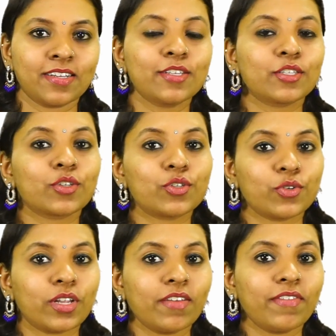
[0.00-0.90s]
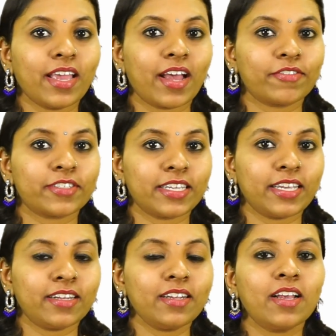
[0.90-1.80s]
So today we have
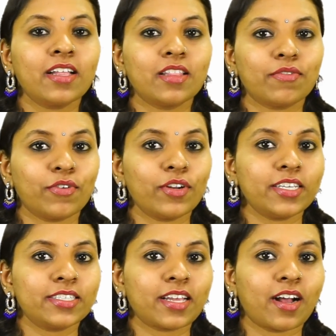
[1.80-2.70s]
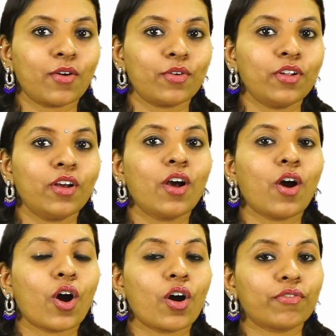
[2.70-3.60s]
seen the phonic sound
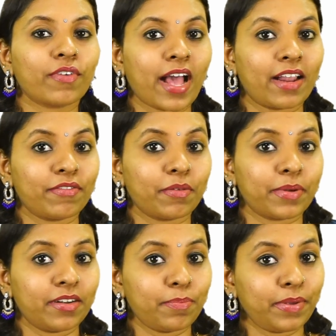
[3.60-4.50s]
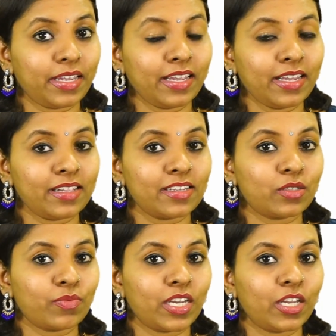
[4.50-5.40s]
of alphabet P in
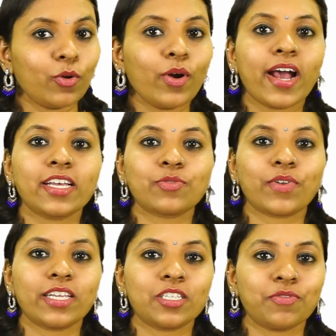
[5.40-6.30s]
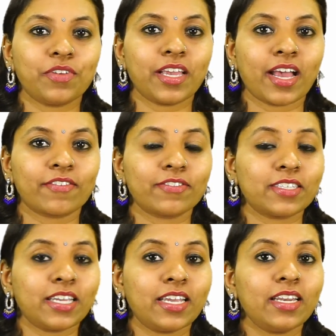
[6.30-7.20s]
this video, as well as we have
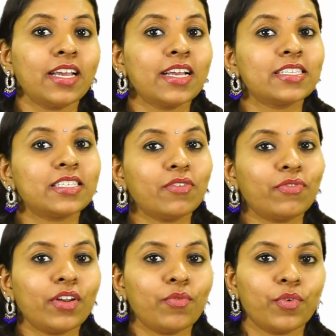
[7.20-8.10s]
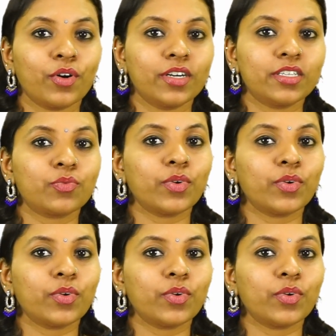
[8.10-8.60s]
seen different words